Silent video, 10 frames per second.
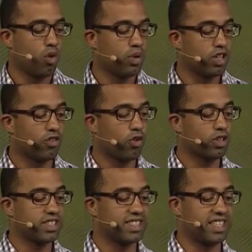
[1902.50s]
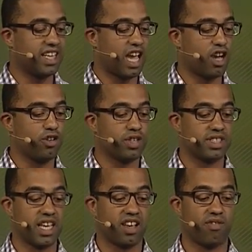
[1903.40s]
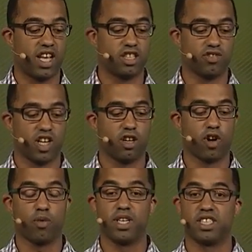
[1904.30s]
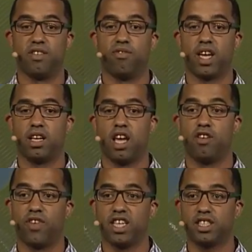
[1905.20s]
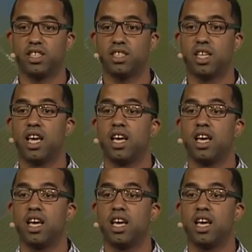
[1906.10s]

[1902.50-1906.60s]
We look forward to seeing how you can take advantage of all of our recent innovations